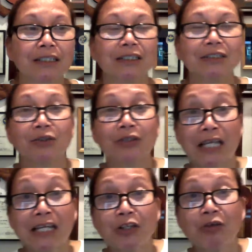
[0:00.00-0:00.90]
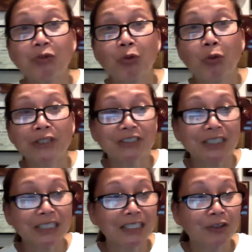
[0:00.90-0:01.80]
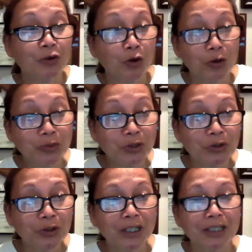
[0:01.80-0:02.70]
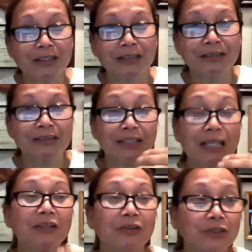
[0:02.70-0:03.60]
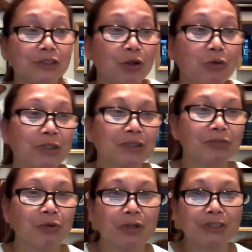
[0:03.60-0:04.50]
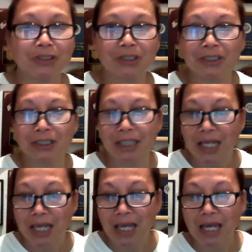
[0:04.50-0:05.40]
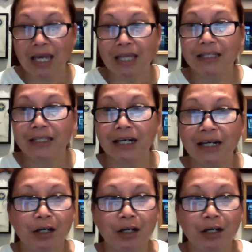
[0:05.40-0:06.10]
So thank you for watching, whoever you are. Thank you so much for watching, and